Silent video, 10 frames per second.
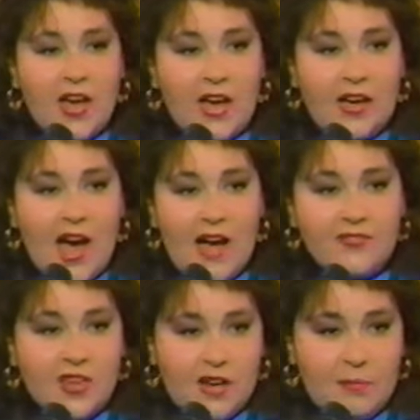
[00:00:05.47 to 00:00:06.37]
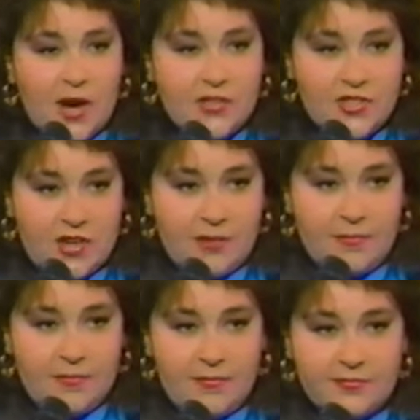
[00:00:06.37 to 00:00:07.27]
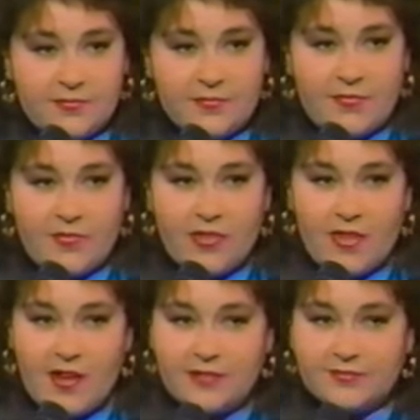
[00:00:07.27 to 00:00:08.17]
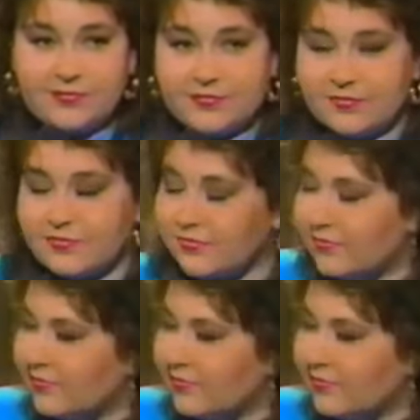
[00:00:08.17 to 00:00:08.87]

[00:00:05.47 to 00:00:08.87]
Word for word: hey, I've done my job. Roseanne